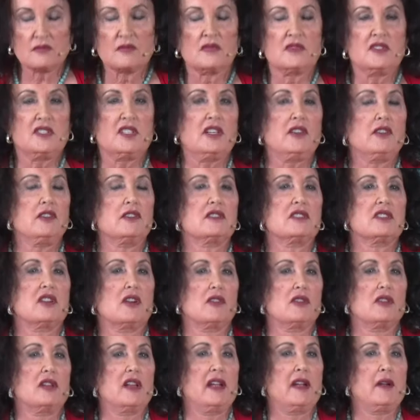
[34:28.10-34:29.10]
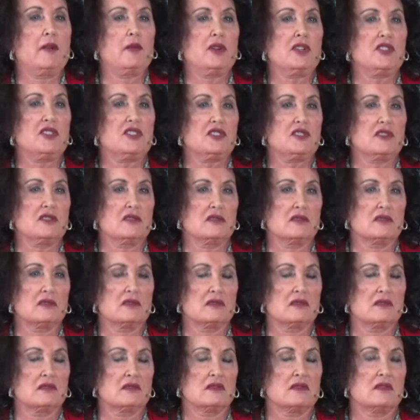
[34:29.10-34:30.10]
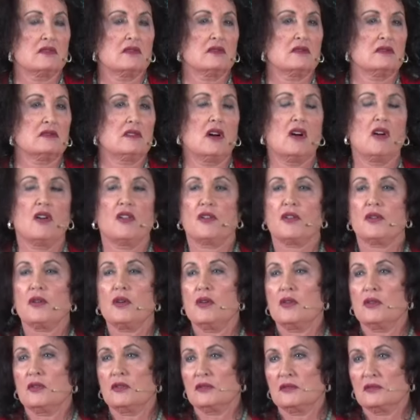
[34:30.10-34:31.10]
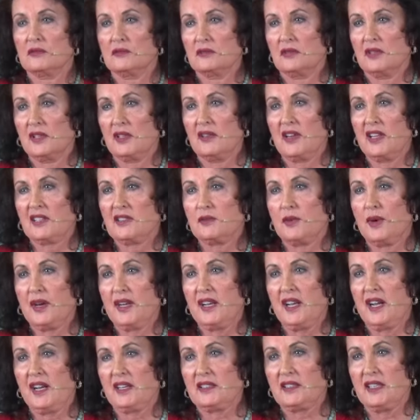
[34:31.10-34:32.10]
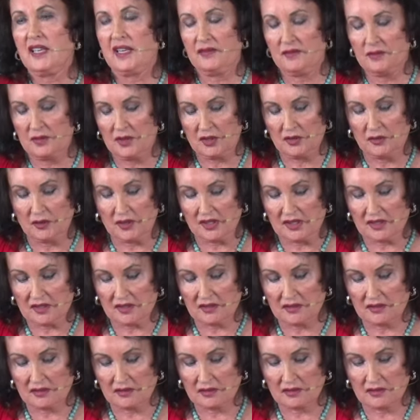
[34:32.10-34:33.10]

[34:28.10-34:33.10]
Tears are a language all their own. And that's why God gave them to us.